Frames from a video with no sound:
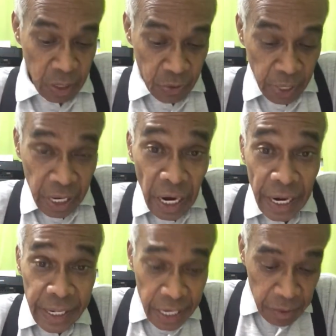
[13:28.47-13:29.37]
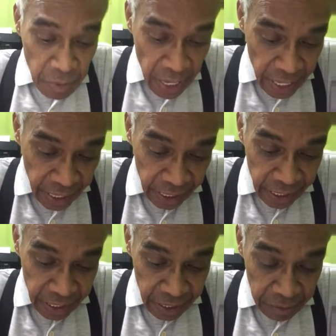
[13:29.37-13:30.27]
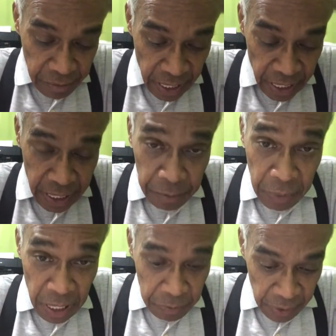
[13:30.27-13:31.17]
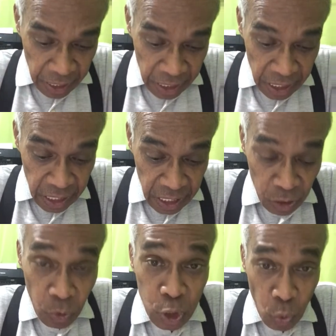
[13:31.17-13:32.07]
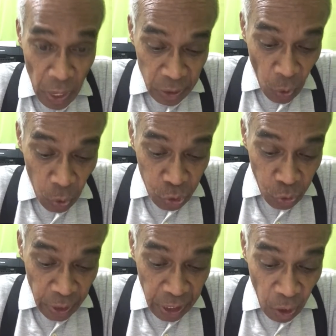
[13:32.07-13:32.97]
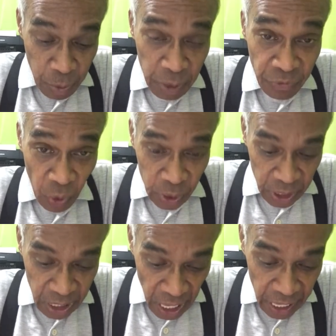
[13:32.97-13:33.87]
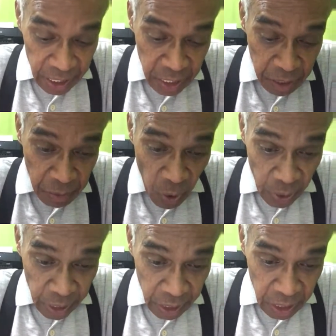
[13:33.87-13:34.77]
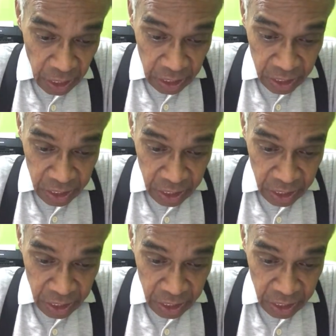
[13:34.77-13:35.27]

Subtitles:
Regarding my BP, it was 103 over 49 in the morning at